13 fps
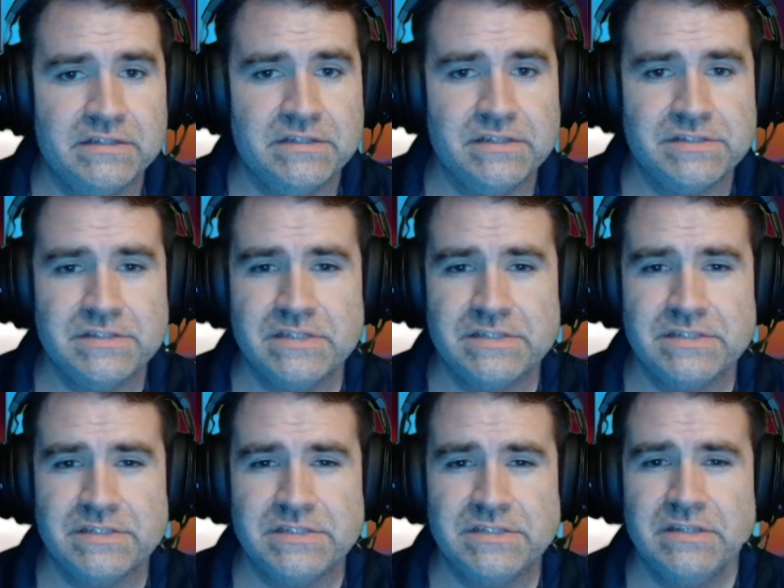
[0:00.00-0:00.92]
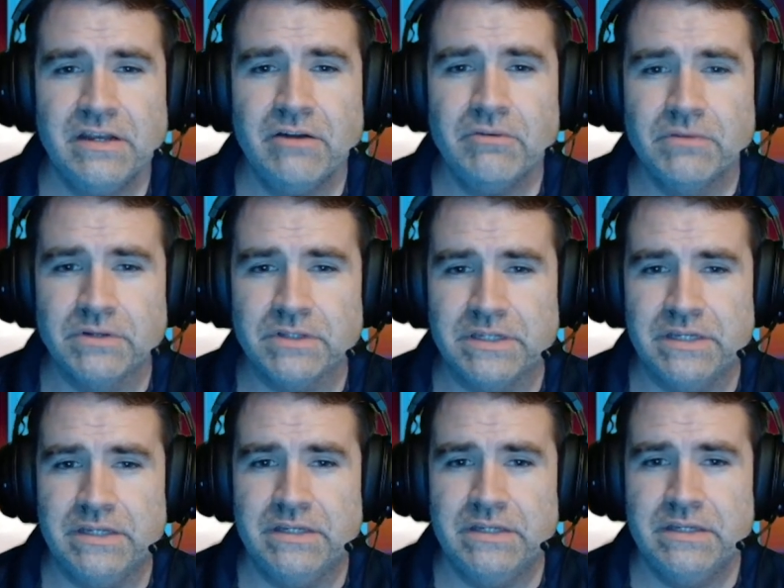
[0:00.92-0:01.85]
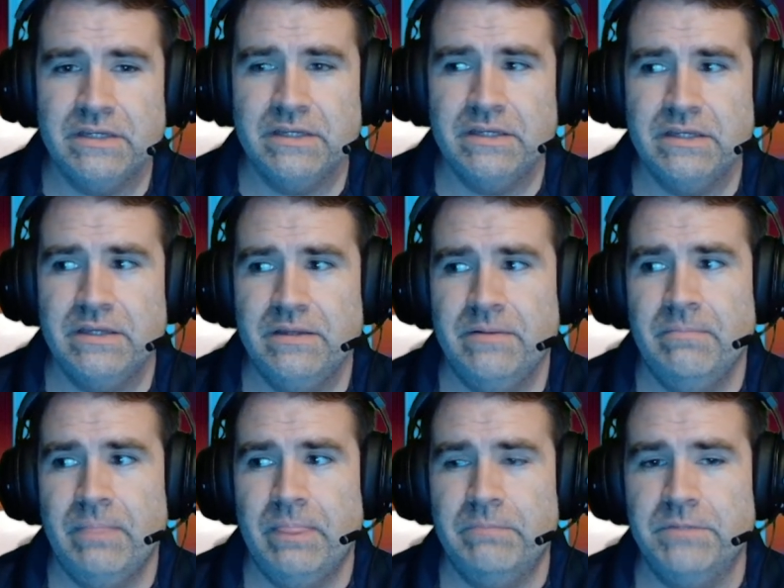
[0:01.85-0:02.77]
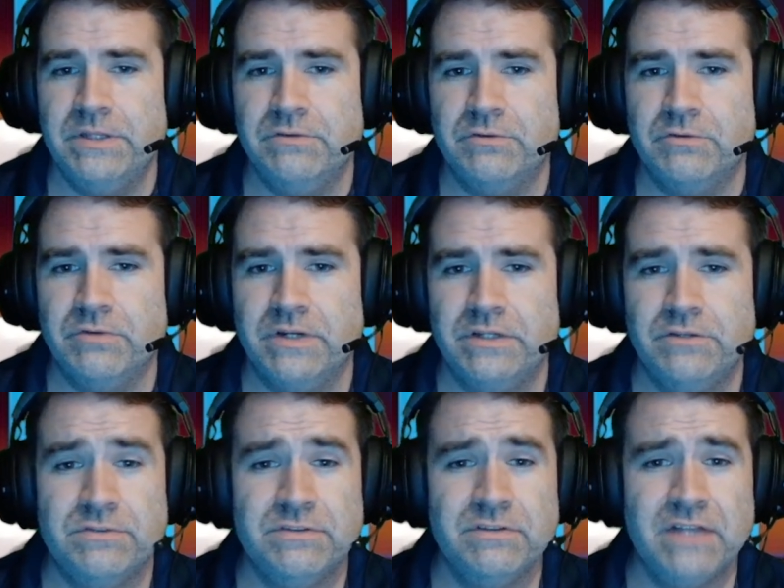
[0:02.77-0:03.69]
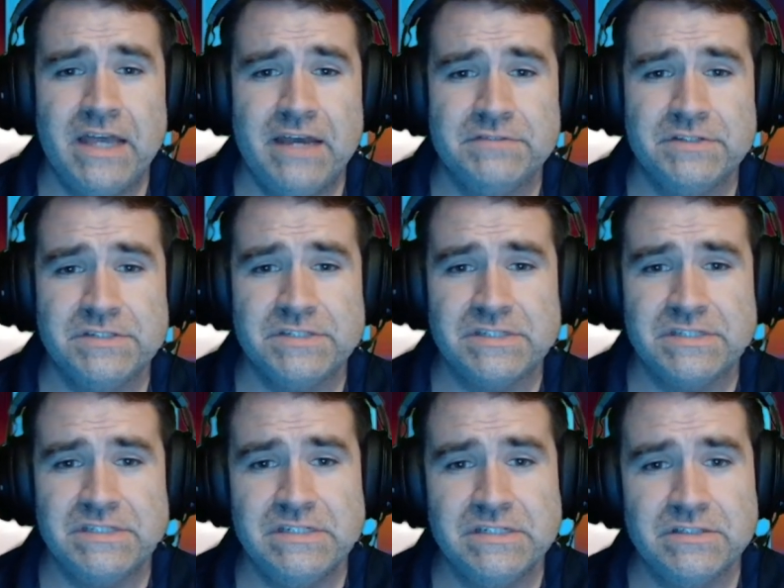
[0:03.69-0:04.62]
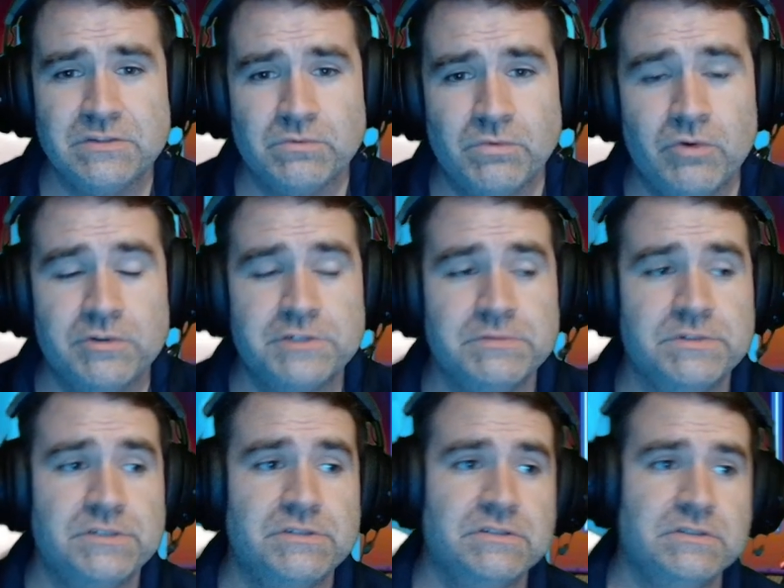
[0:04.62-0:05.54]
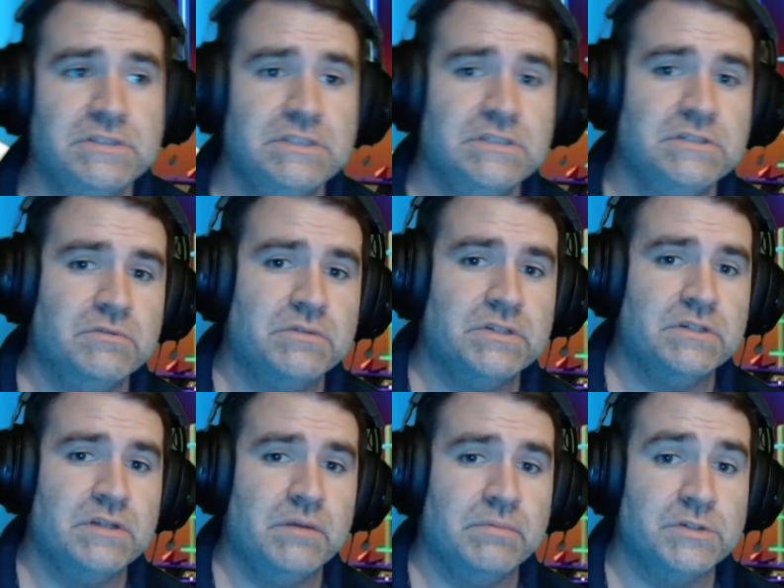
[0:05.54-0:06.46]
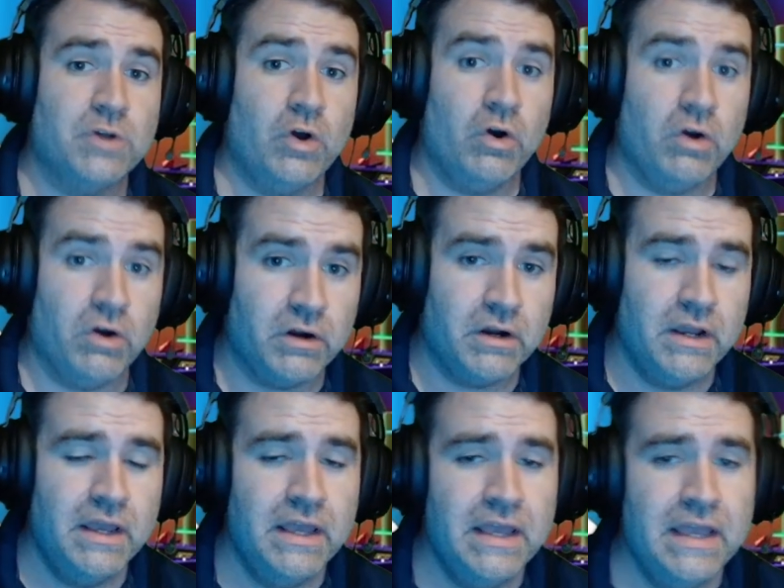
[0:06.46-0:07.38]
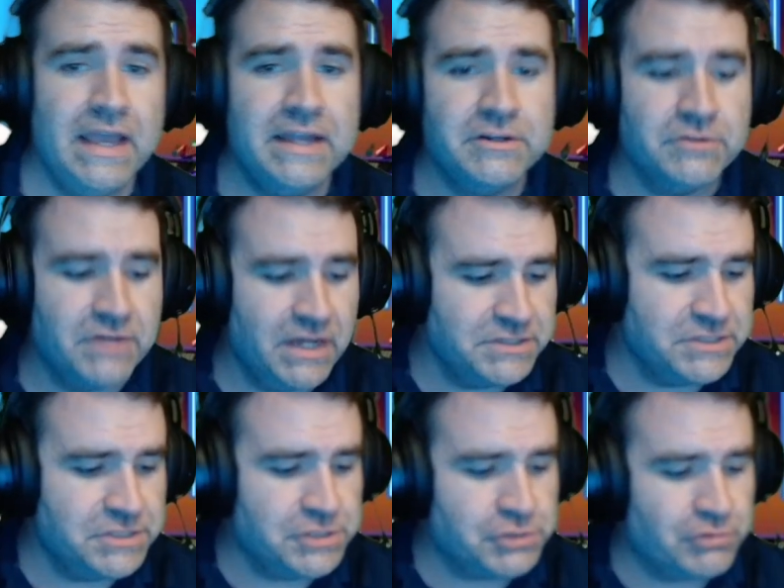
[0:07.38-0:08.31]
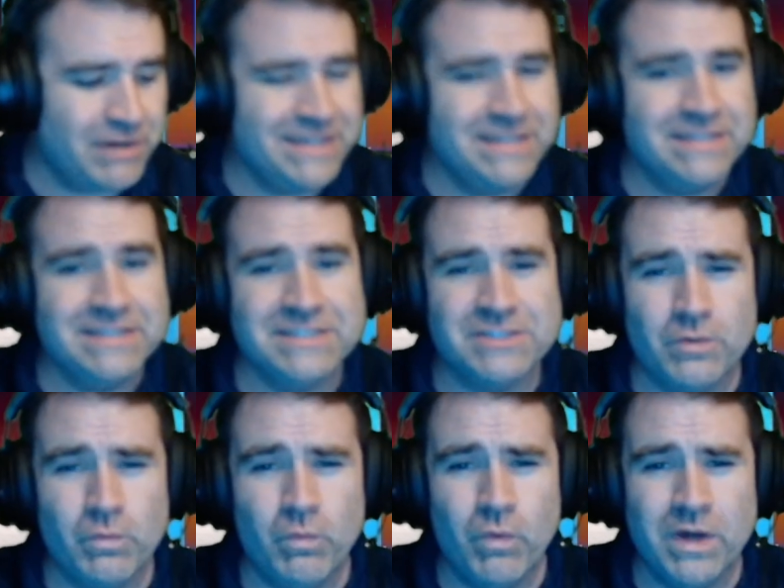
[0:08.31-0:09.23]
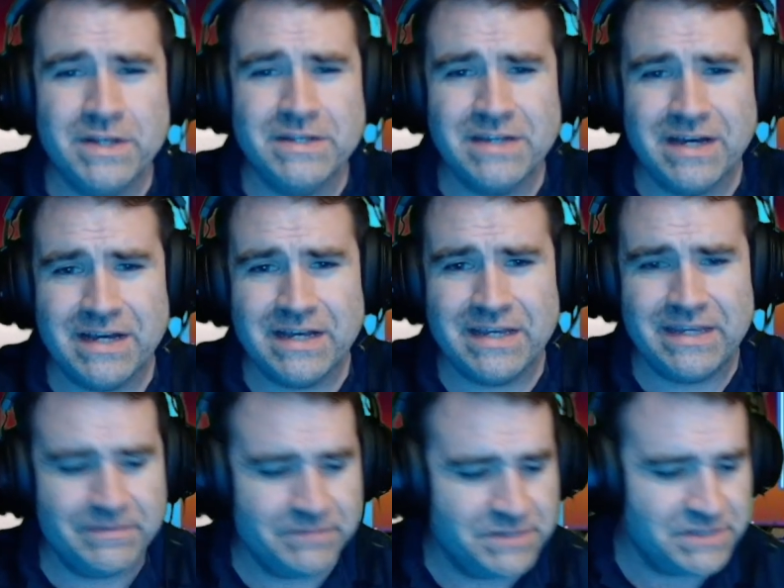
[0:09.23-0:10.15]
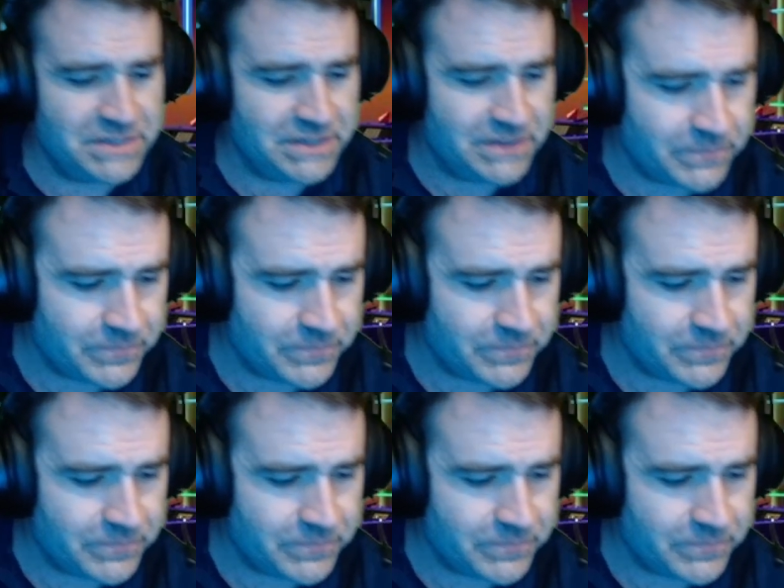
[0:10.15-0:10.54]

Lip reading: doesn't necessarily mean you crit. You still have to succeed at the roll, which means you still need to know what the numbers are. And you're not just tracking this on one die. See,